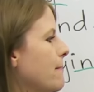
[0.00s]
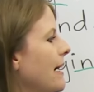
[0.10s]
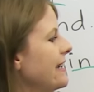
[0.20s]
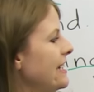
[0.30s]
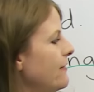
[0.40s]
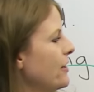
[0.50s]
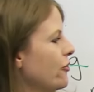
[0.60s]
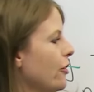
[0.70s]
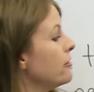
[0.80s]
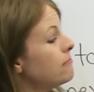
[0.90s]
My TV
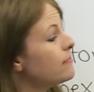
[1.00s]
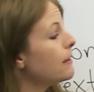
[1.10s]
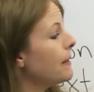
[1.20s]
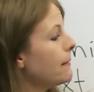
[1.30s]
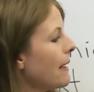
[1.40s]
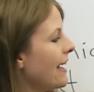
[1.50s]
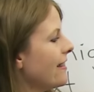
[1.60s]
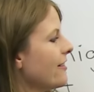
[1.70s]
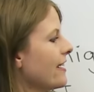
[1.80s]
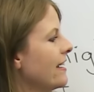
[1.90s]
show, The Big Bang
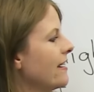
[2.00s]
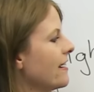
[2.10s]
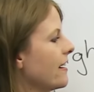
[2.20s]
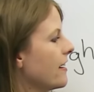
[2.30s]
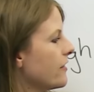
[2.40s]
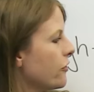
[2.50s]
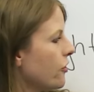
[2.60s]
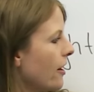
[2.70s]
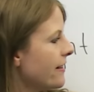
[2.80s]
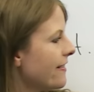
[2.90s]
Theory,
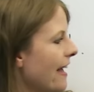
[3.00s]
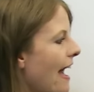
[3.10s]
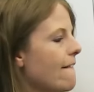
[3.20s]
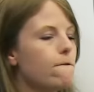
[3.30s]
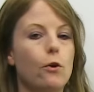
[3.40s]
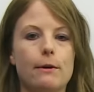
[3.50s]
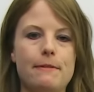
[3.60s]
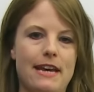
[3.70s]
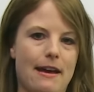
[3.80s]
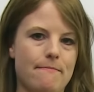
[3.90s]
starts at 4
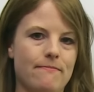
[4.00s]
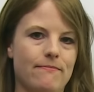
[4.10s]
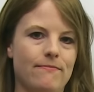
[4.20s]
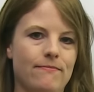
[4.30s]
p.m.